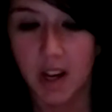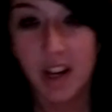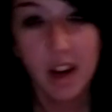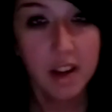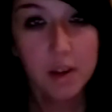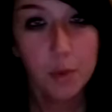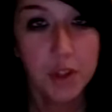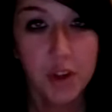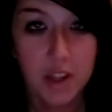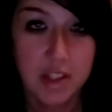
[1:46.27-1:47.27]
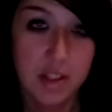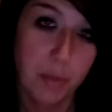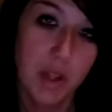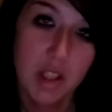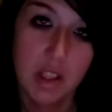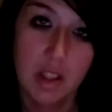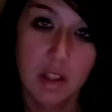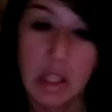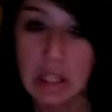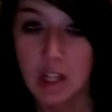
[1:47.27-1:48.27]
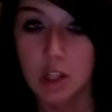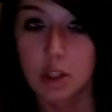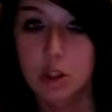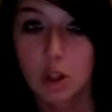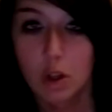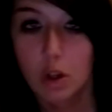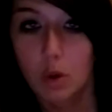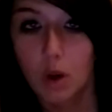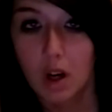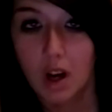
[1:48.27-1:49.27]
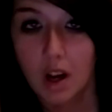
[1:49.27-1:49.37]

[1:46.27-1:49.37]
I kind of want you guys' opinion. So